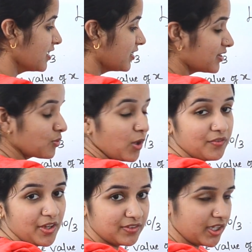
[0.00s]
That's what
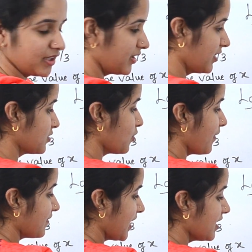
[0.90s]
we have done here. So we
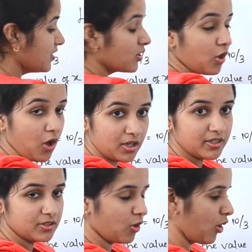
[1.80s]
have taken log
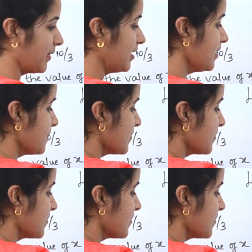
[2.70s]
in common.